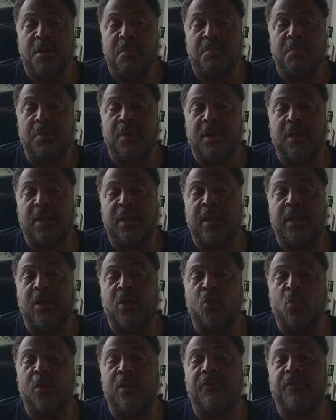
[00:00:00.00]
but
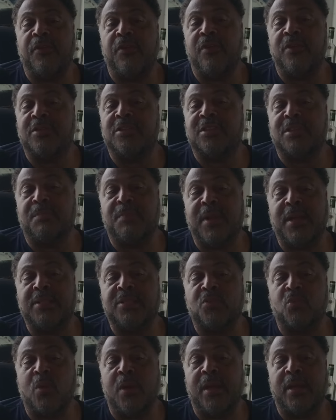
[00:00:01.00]
we feel it's the
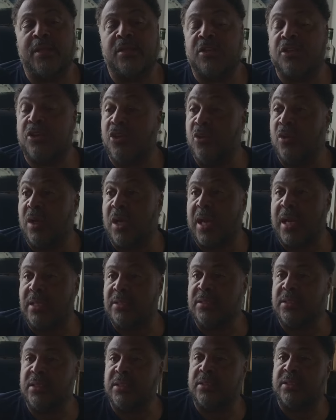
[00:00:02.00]
best way to
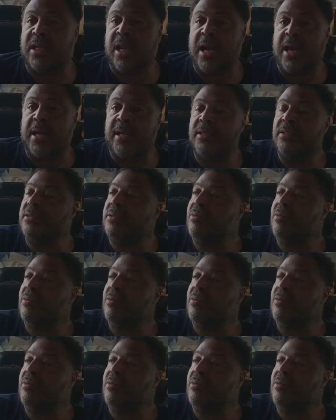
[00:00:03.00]
utilize these guys.